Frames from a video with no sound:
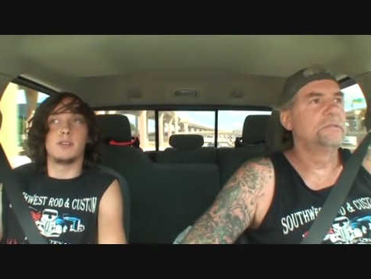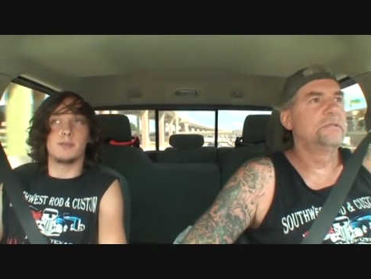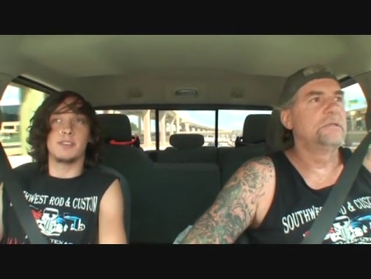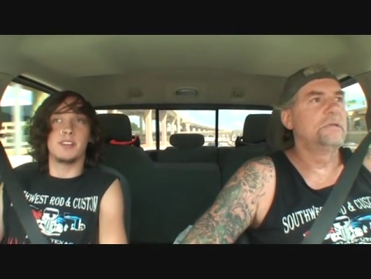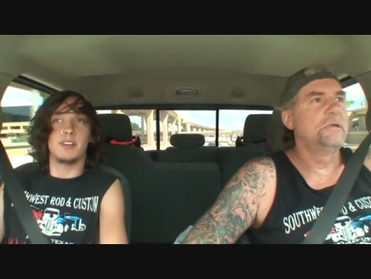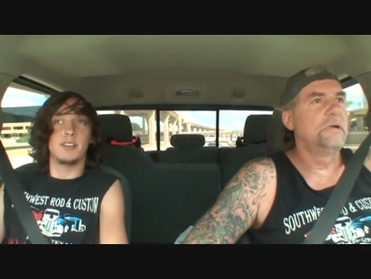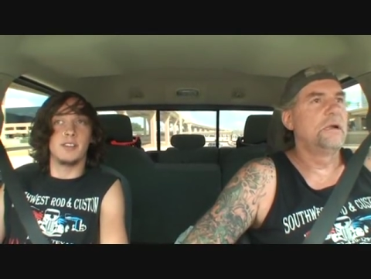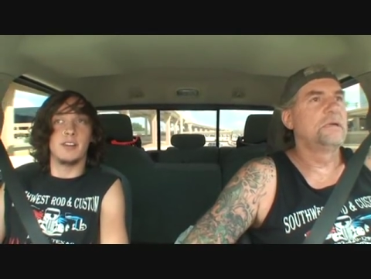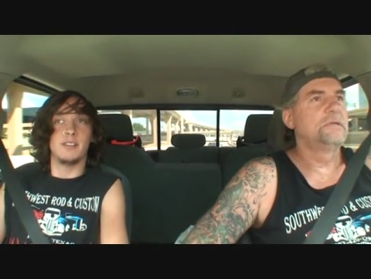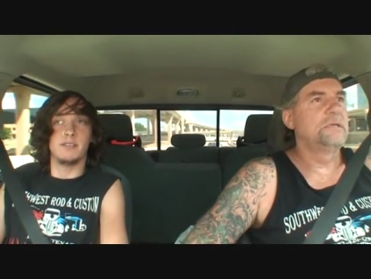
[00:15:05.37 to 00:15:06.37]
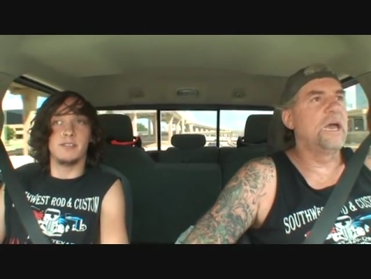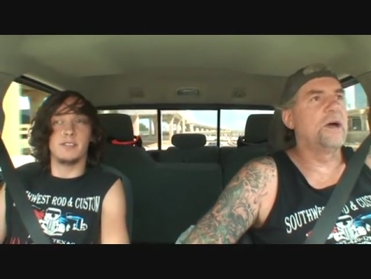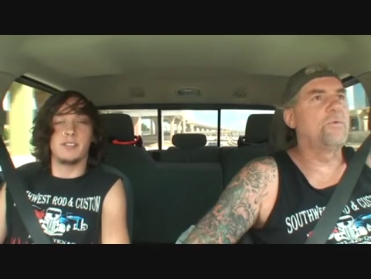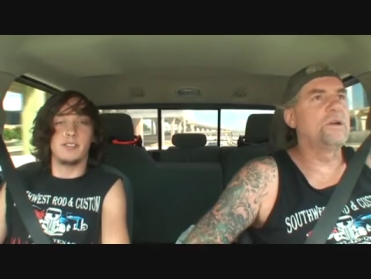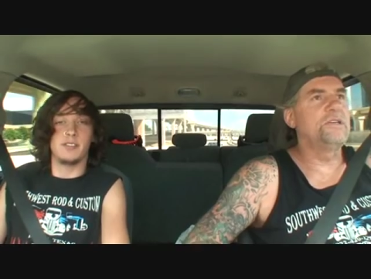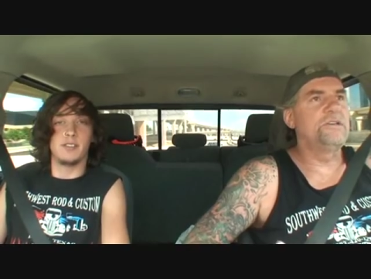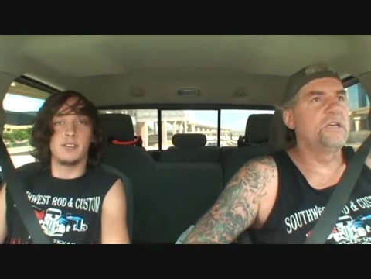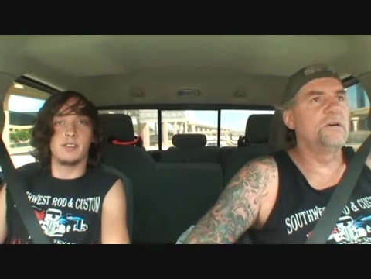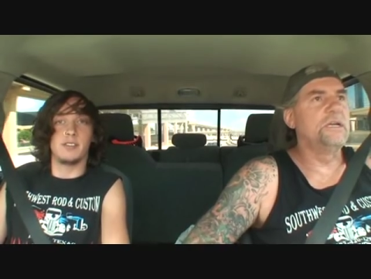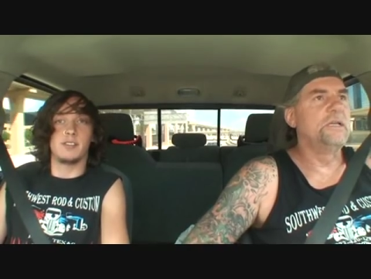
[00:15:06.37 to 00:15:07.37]
Speaker 1: Where's my standing in life? Yeah, what are
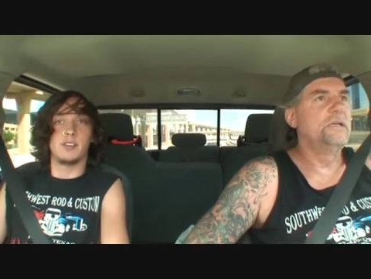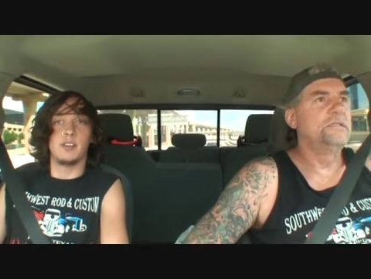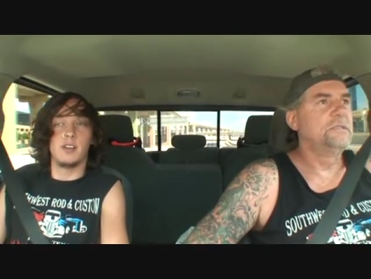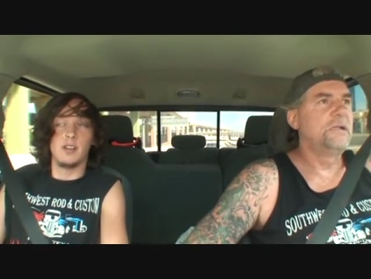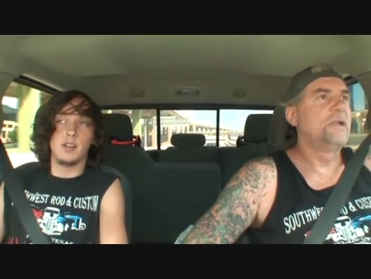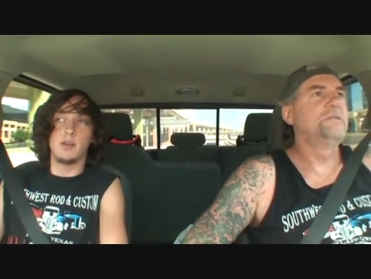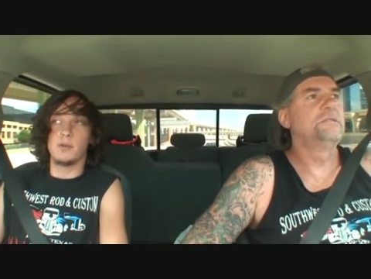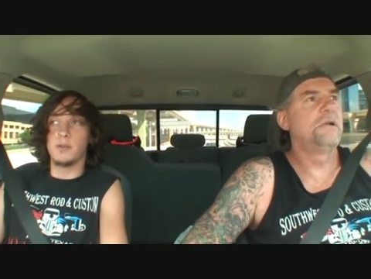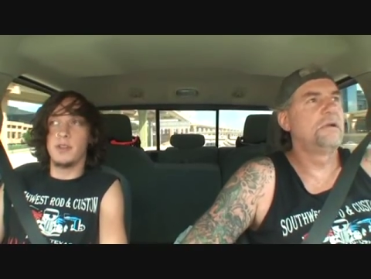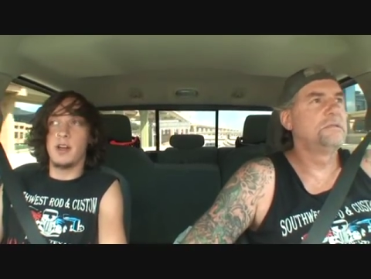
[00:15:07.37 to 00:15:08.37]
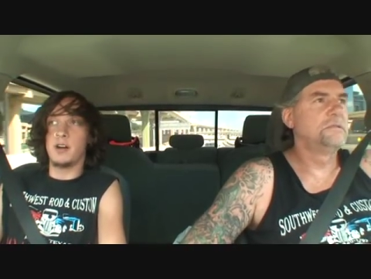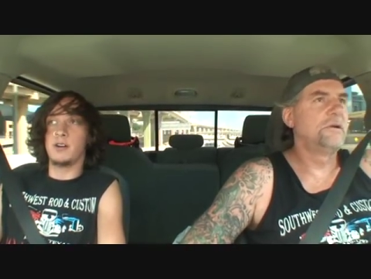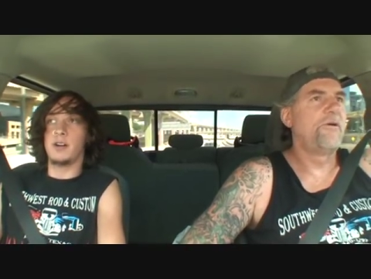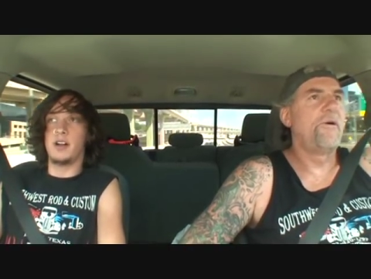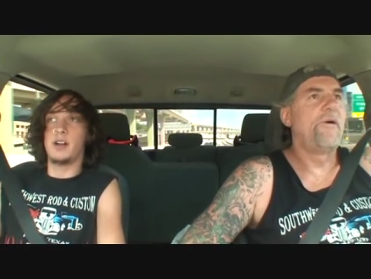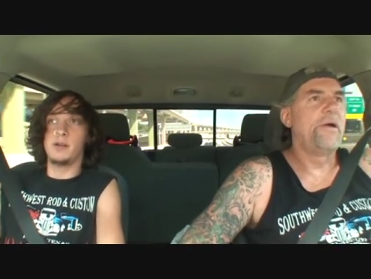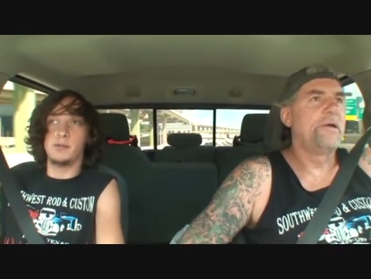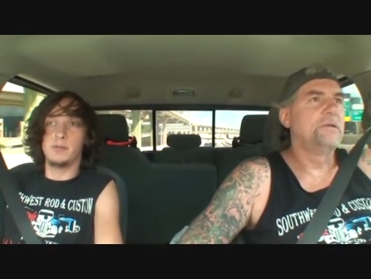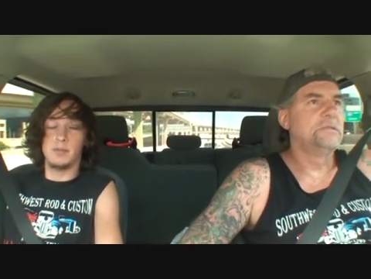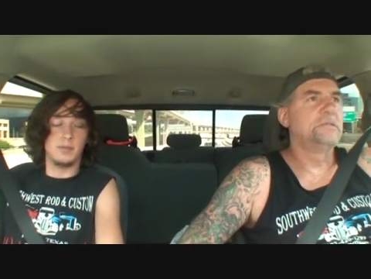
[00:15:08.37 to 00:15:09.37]
you doing? Well, now
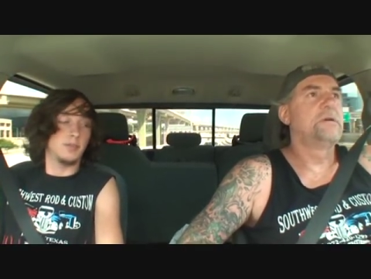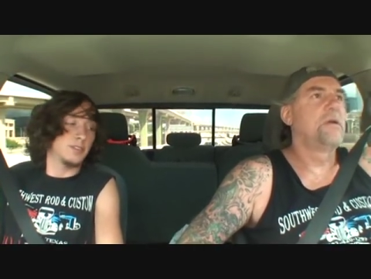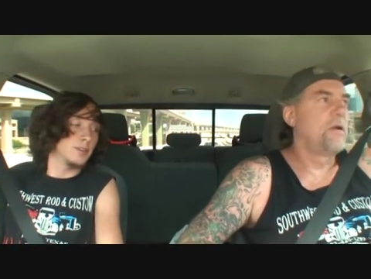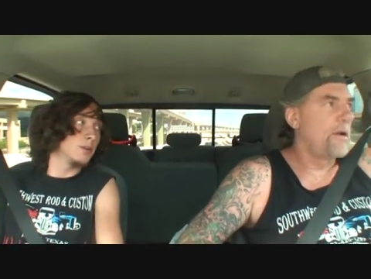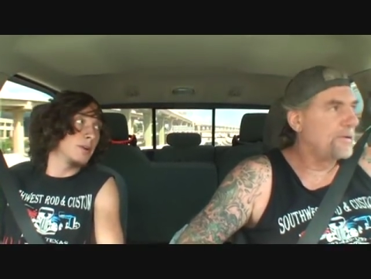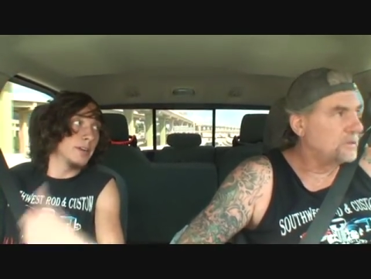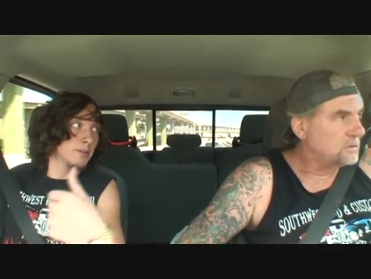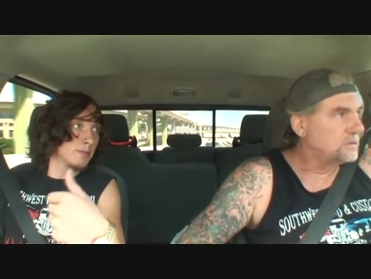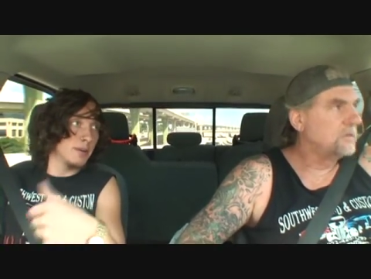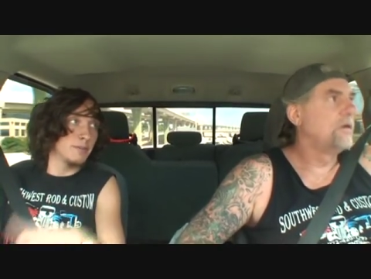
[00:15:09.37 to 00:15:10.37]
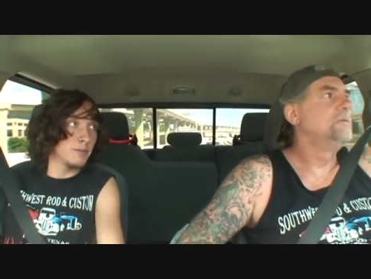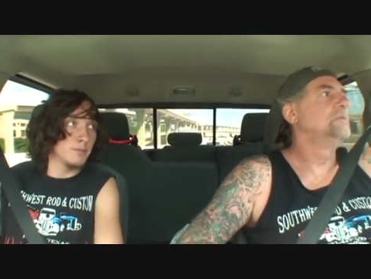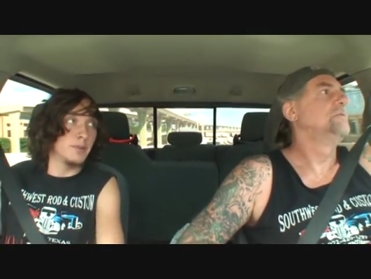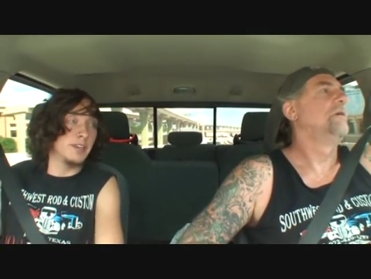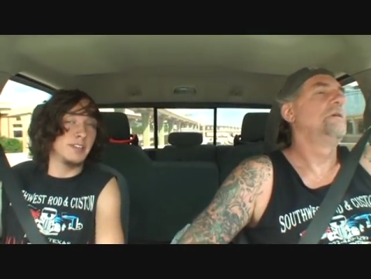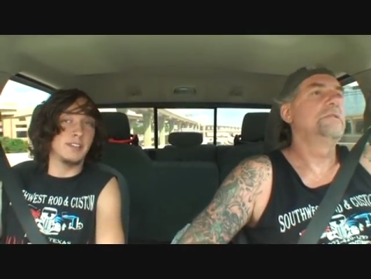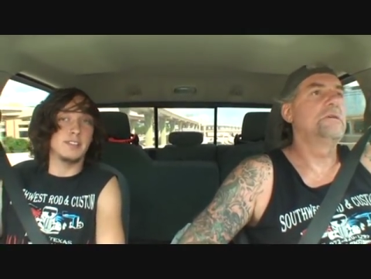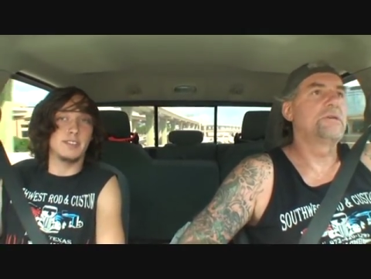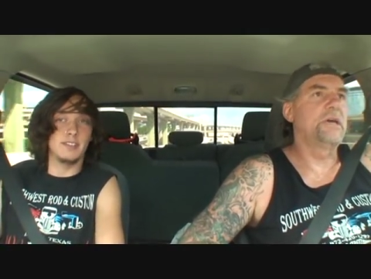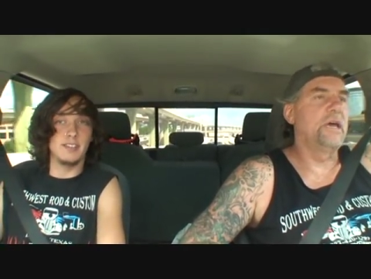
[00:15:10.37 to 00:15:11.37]
I'm still working with my friend Pete.
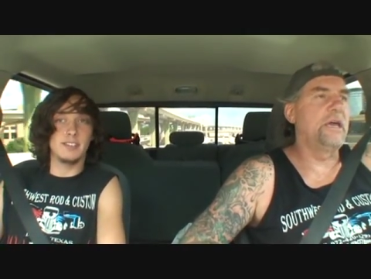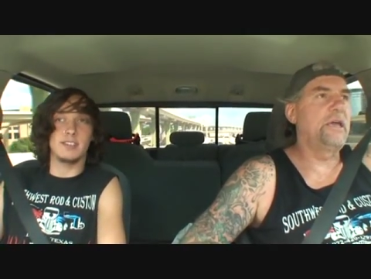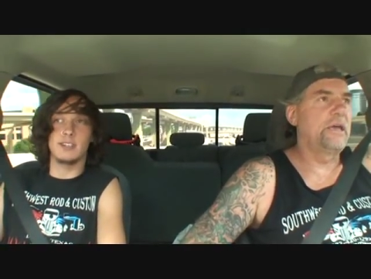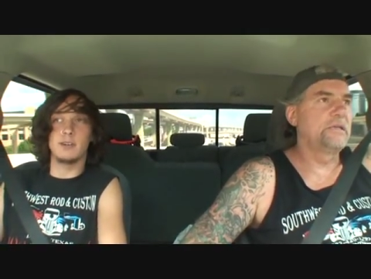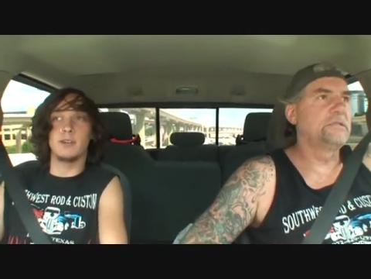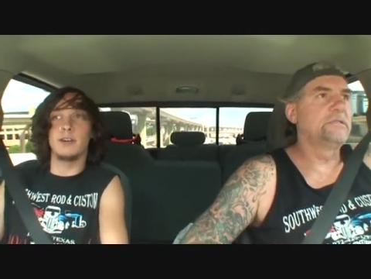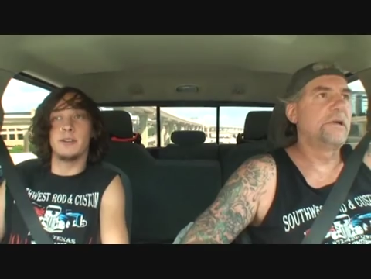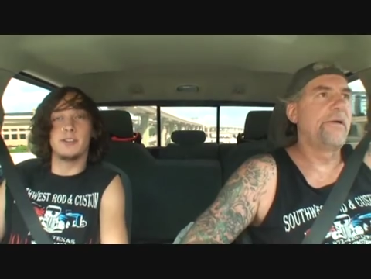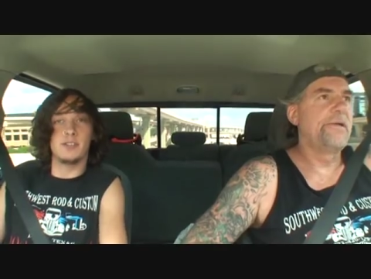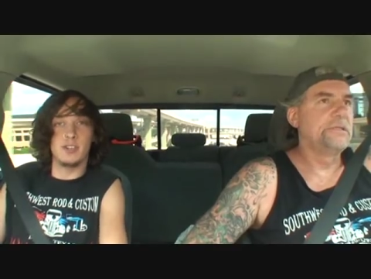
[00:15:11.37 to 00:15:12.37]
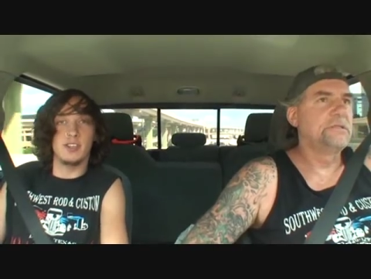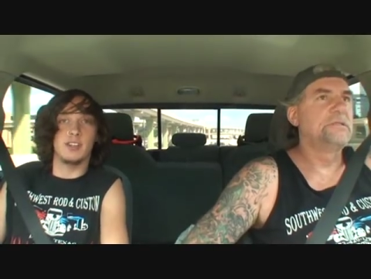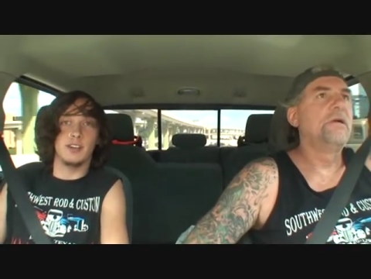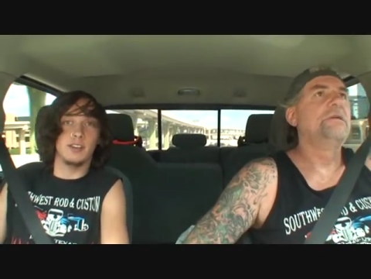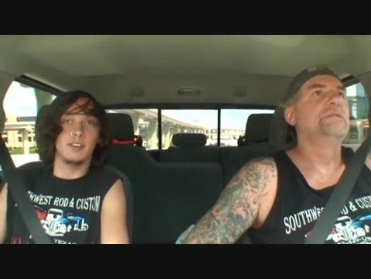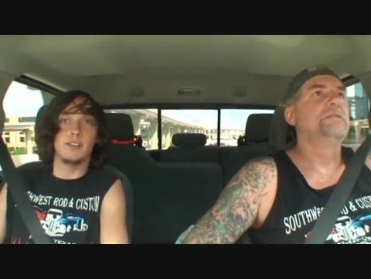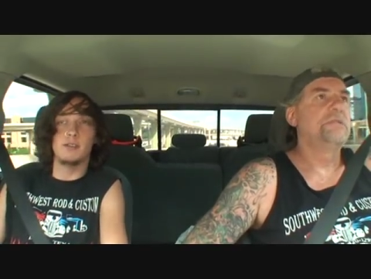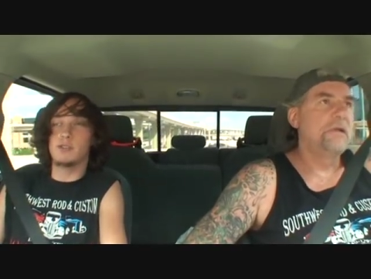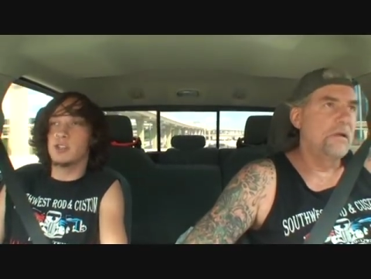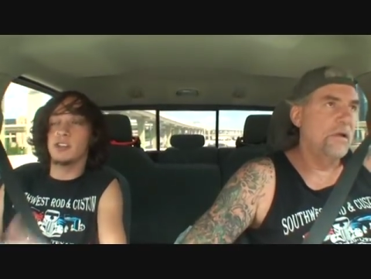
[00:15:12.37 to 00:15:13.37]
Okay. Still learning shit,
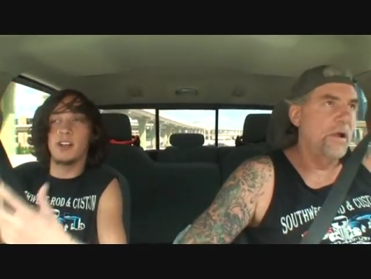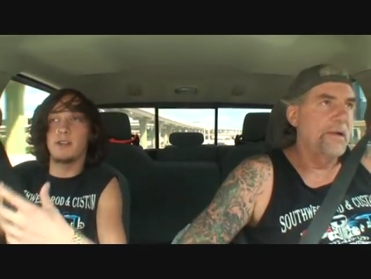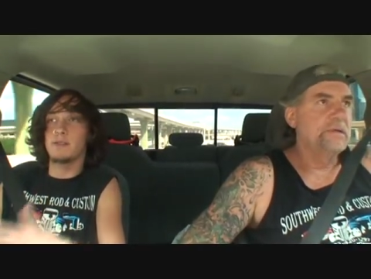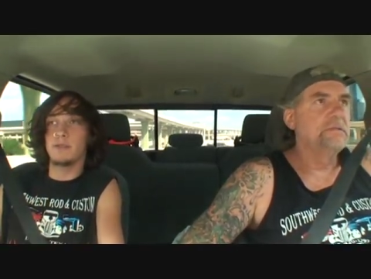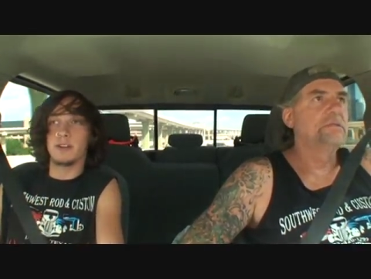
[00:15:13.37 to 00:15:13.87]
new shit every